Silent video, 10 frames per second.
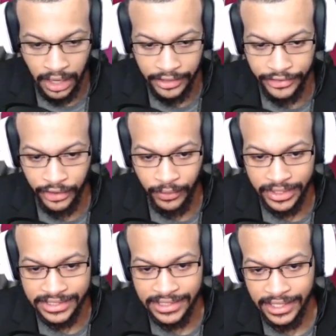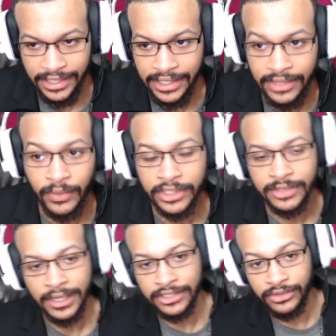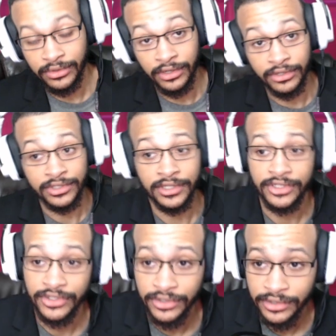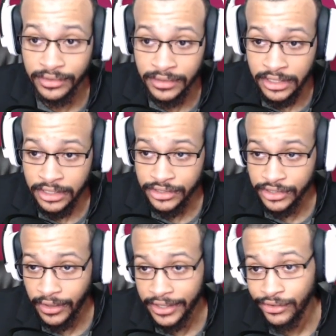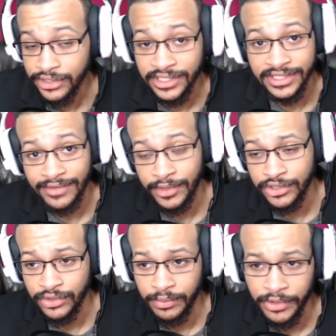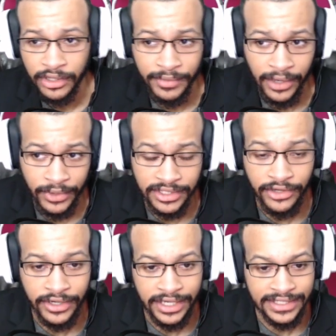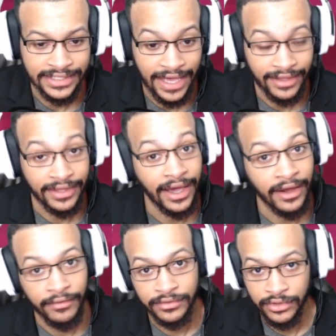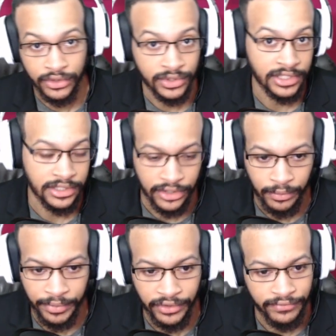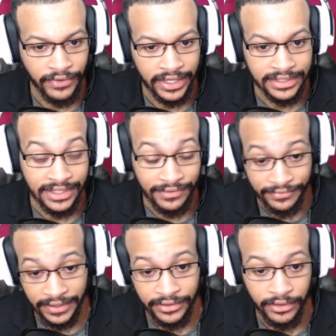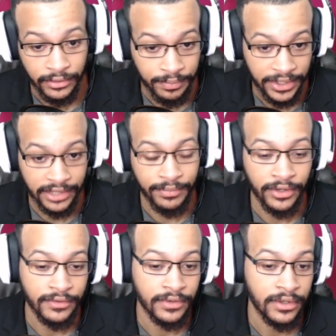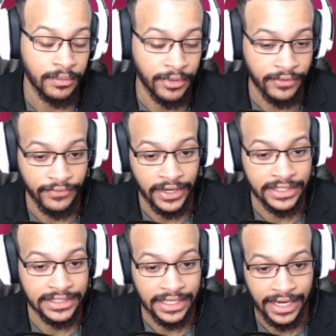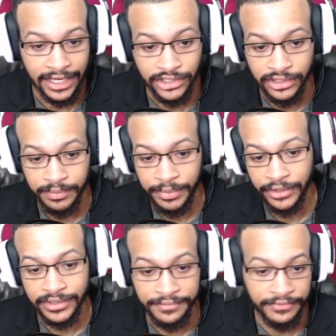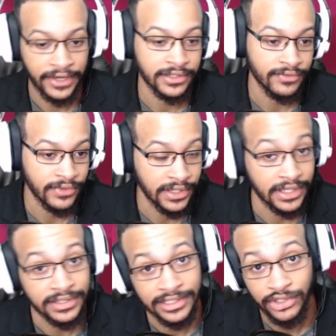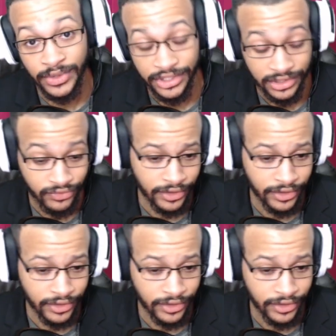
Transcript: you don't want to stay in one spot too long. You see this circle? So I know this doesn't have much to do with building, but I want to tell you guys exactly how to use these, you know, build fights, be in build fights and actually build effectively in situation real